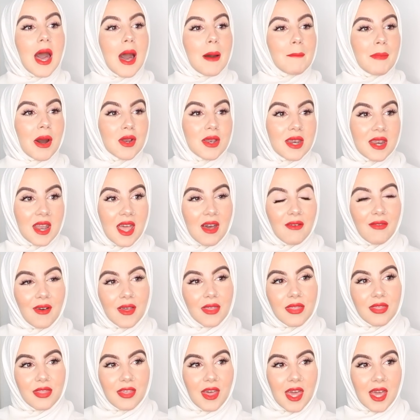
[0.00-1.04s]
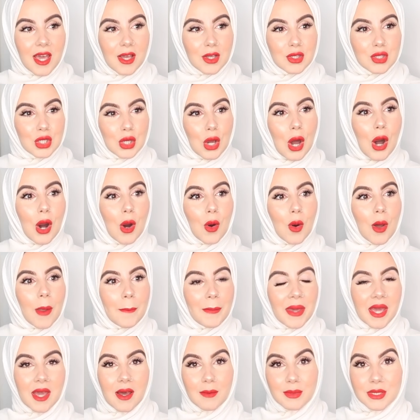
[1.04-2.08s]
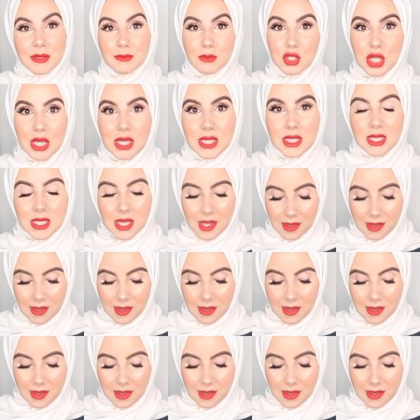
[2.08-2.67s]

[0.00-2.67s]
but I've never think to go and pick up some jeans.